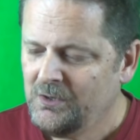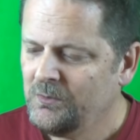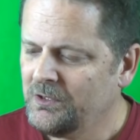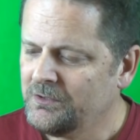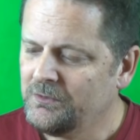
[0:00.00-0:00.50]

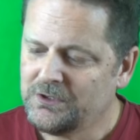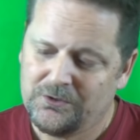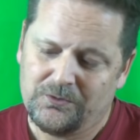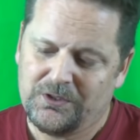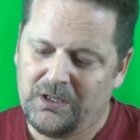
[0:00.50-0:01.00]
We'll, we'll
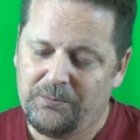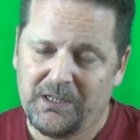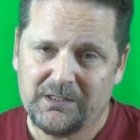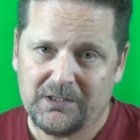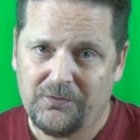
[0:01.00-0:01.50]
soon see
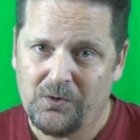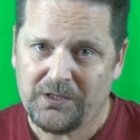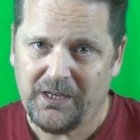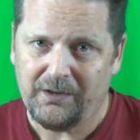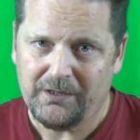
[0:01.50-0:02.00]
because it's
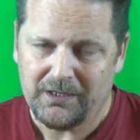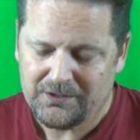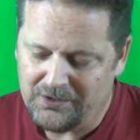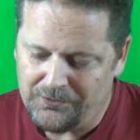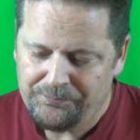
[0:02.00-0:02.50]
4K, right?
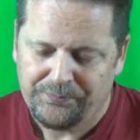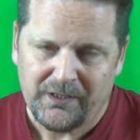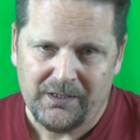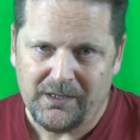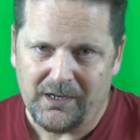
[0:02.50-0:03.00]
So
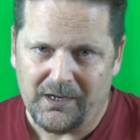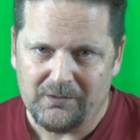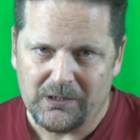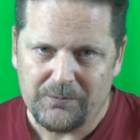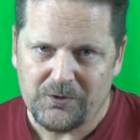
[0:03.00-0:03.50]
uh,
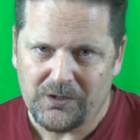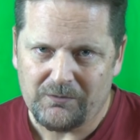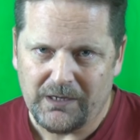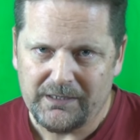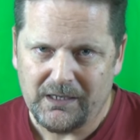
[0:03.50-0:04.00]
the one I'm shooting
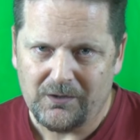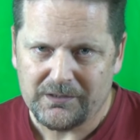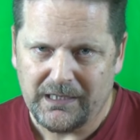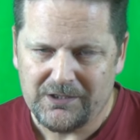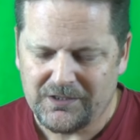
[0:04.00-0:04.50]
on right now is
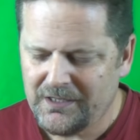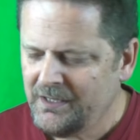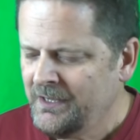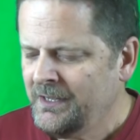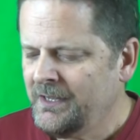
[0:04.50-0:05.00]
an
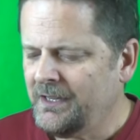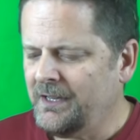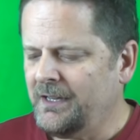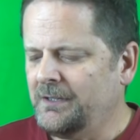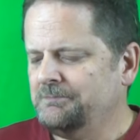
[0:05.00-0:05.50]
HD.
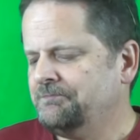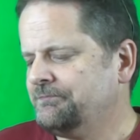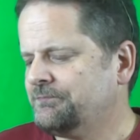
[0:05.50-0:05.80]
Um,